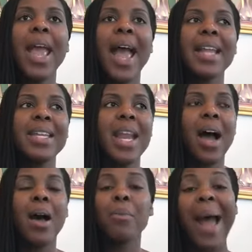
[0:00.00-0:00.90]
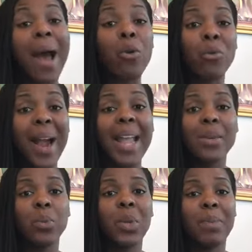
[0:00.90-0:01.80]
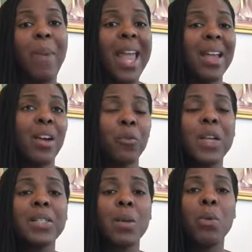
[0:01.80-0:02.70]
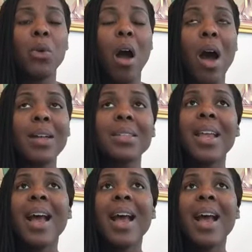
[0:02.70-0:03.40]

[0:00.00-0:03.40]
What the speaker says: and outright with paying a reasonable cost.